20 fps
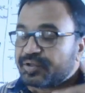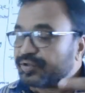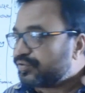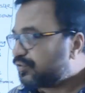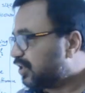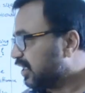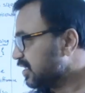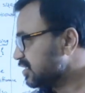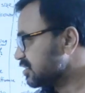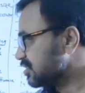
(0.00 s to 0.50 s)

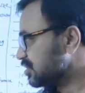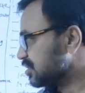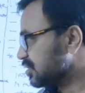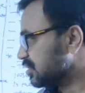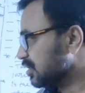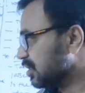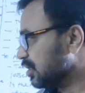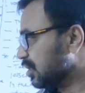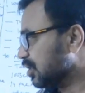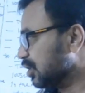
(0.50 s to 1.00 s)

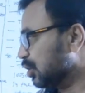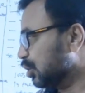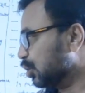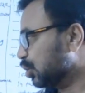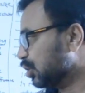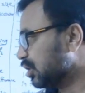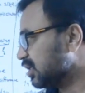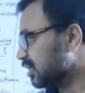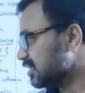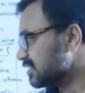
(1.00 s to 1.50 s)
these
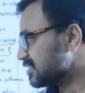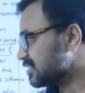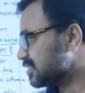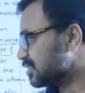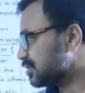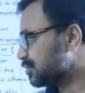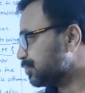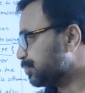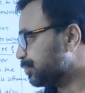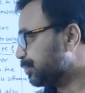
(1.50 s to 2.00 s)

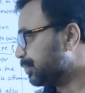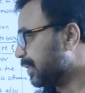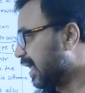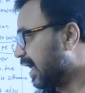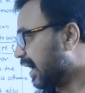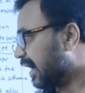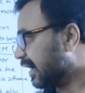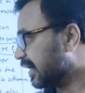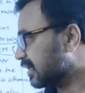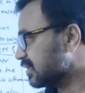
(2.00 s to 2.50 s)
lotus
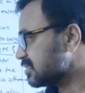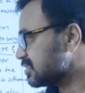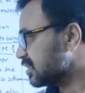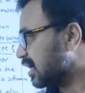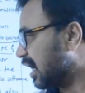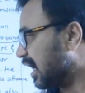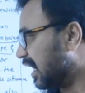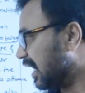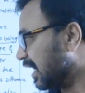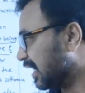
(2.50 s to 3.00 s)
plants
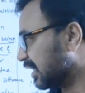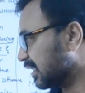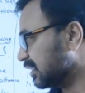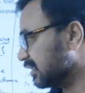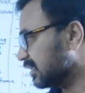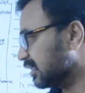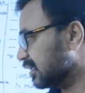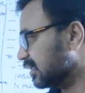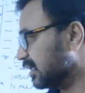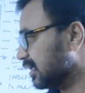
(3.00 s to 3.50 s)
are
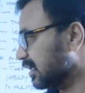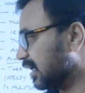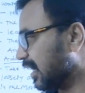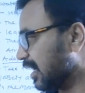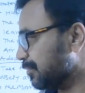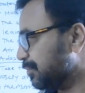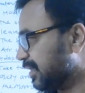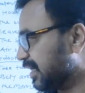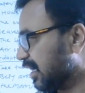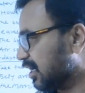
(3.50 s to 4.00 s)
the
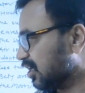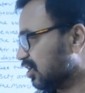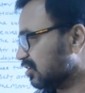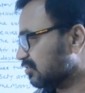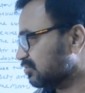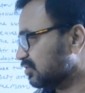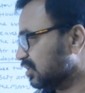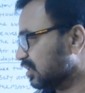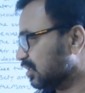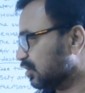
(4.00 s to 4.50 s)
habitat of
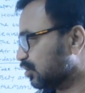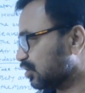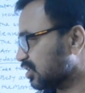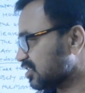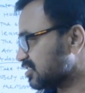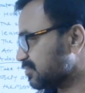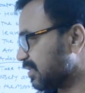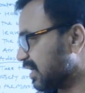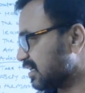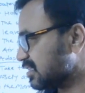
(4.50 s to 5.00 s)
the
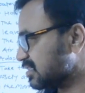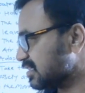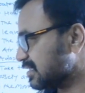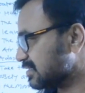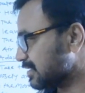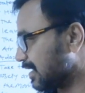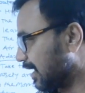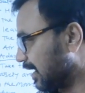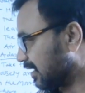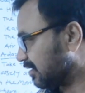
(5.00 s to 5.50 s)
lotus plants is
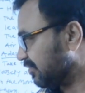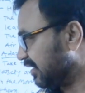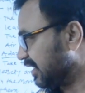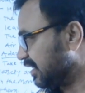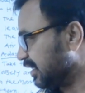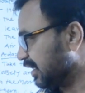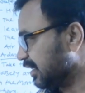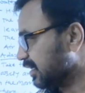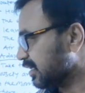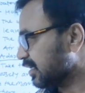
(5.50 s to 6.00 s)

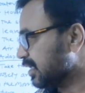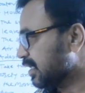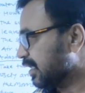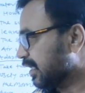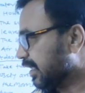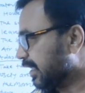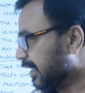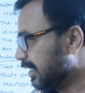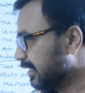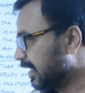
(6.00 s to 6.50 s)

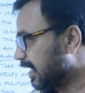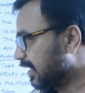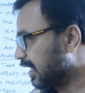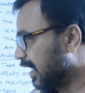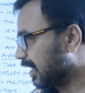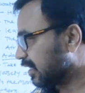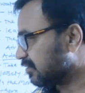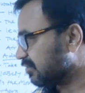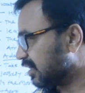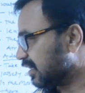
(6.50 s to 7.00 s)
aquatic. In that
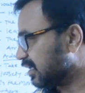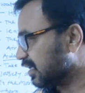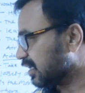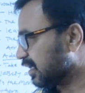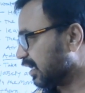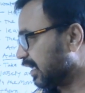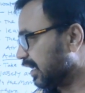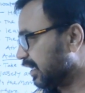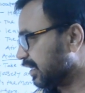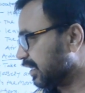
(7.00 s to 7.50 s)

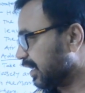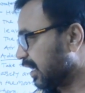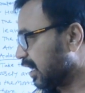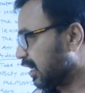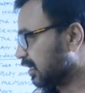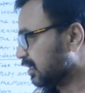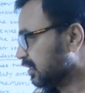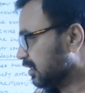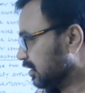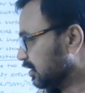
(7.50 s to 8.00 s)
aquatic area,
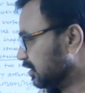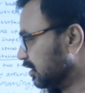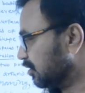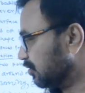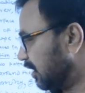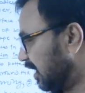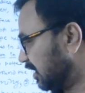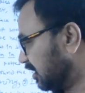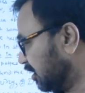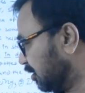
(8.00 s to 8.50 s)
the
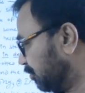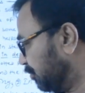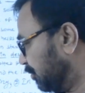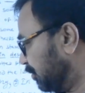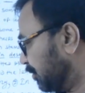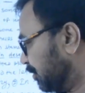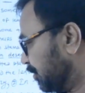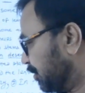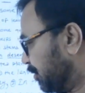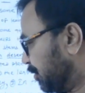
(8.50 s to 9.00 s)

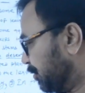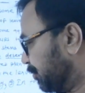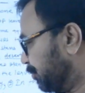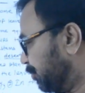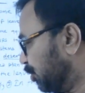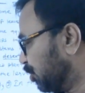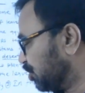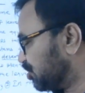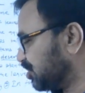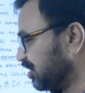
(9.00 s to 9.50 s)
water
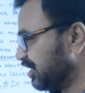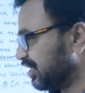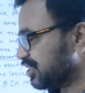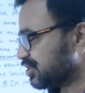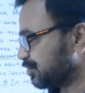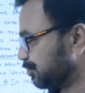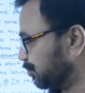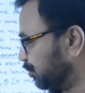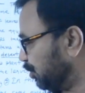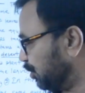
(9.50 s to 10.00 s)
portion is
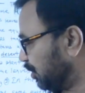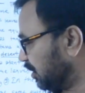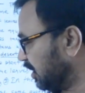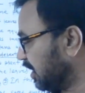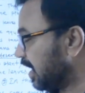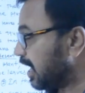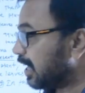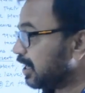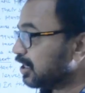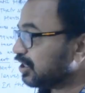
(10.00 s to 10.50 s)

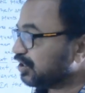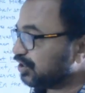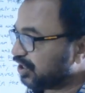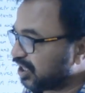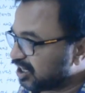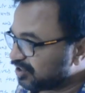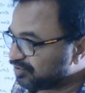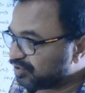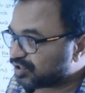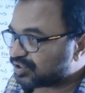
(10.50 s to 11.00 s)
more.
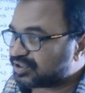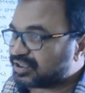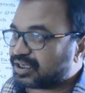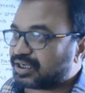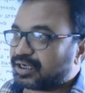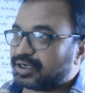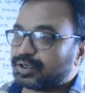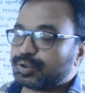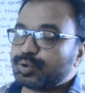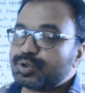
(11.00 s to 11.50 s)
Therefore,
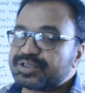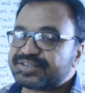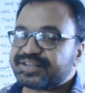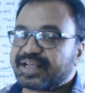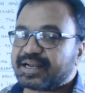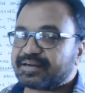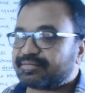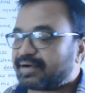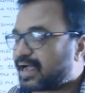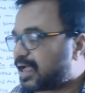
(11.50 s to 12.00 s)
the good
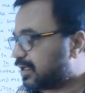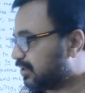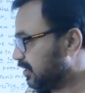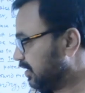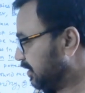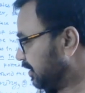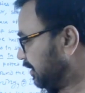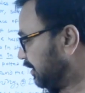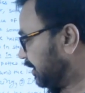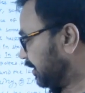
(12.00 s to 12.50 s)

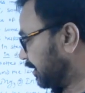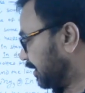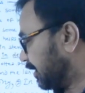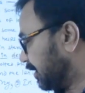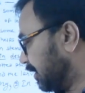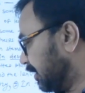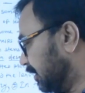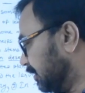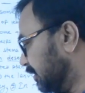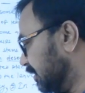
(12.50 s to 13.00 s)
survive.
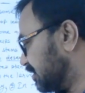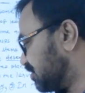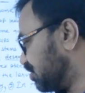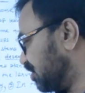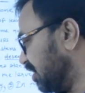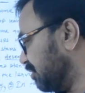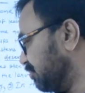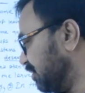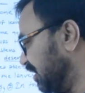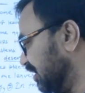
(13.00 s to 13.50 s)
The
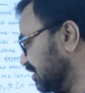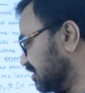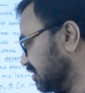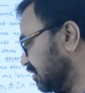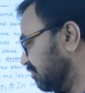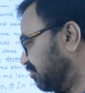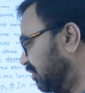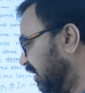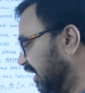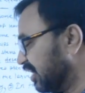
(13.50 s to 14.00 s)
stem is
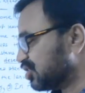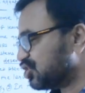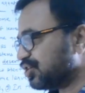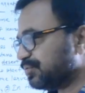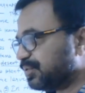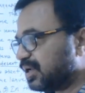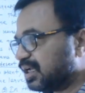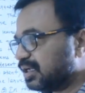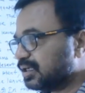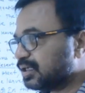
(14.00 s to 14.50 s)

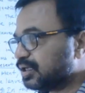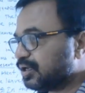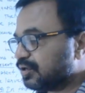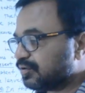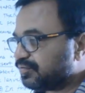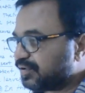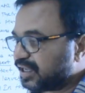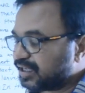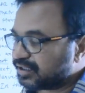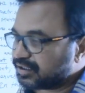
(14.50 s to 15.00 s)

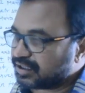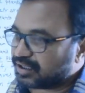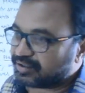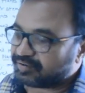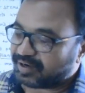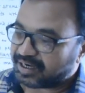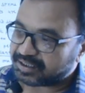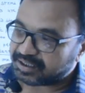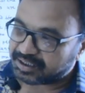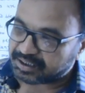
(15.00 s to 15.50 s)
flexible. When the
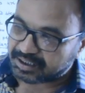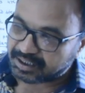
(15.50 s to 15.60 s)
water